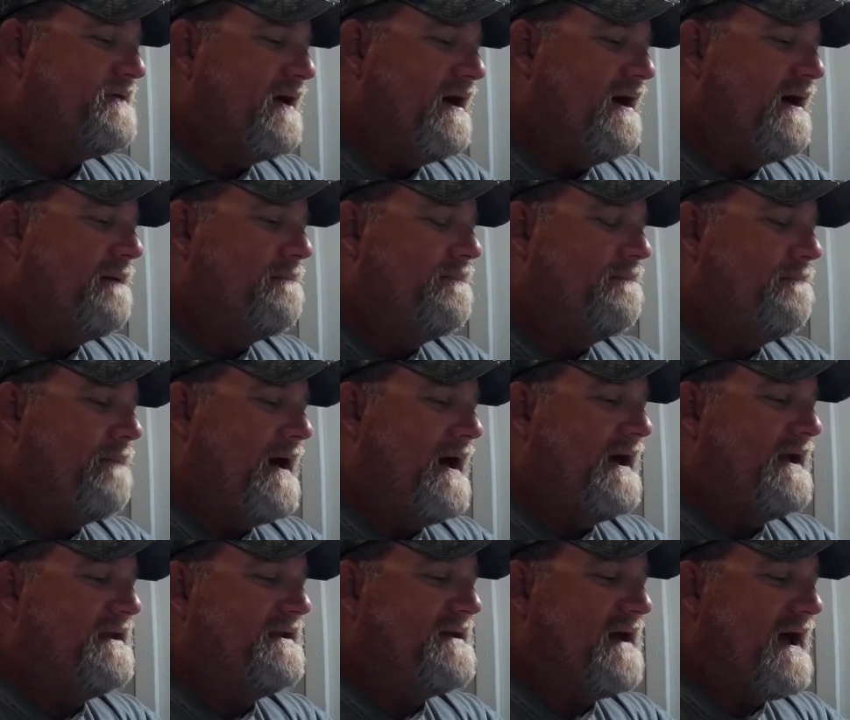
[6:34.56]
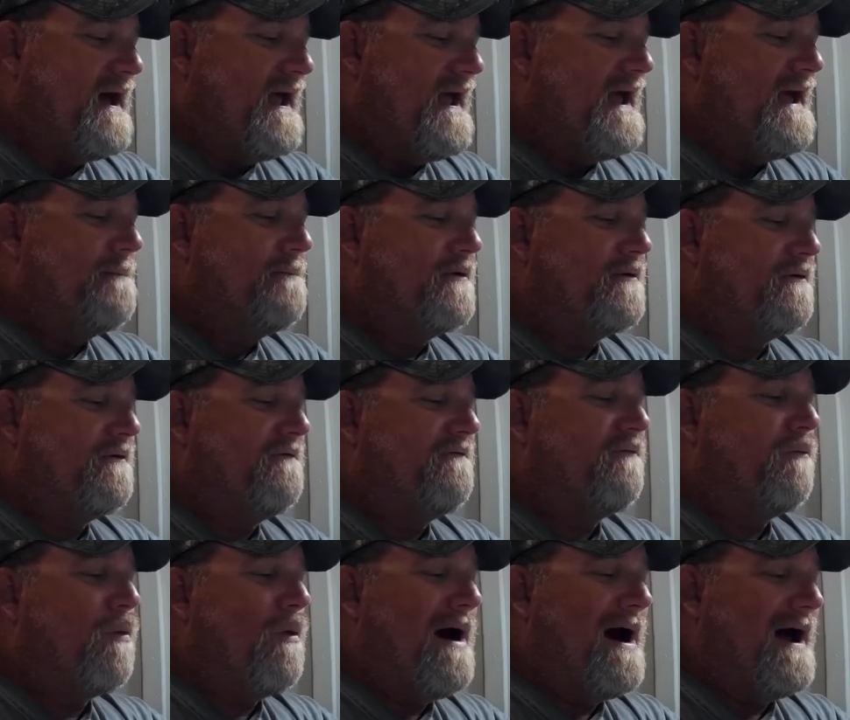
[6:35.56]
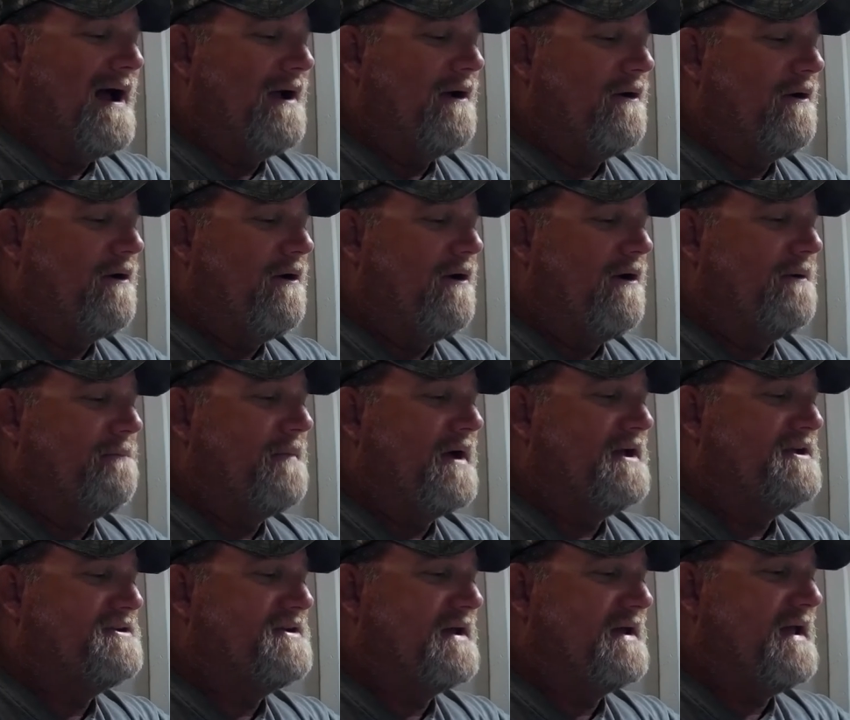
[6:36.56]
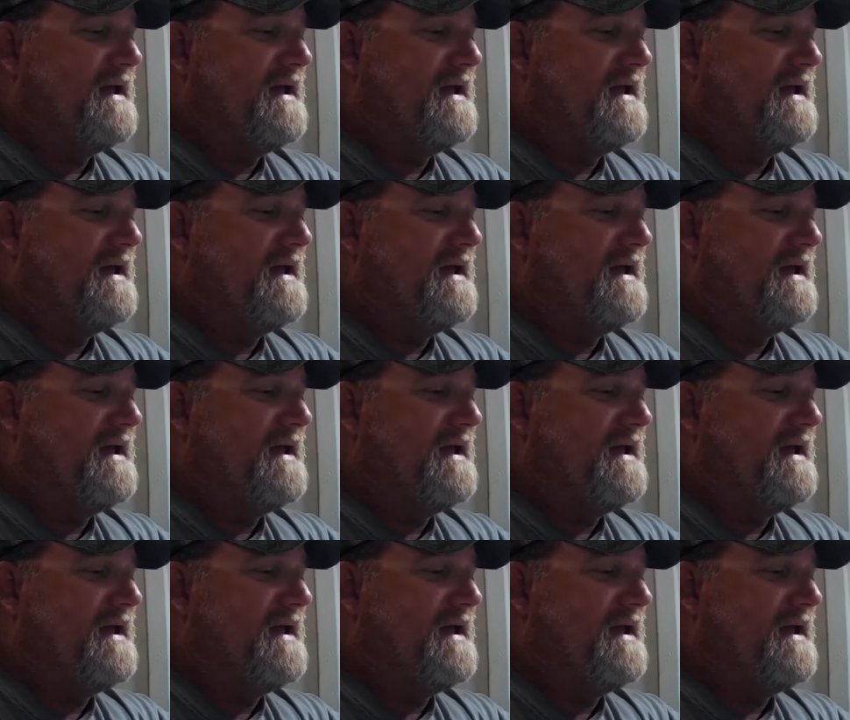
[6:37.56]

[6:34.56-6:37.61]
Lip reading: up my diameter of wire on my jig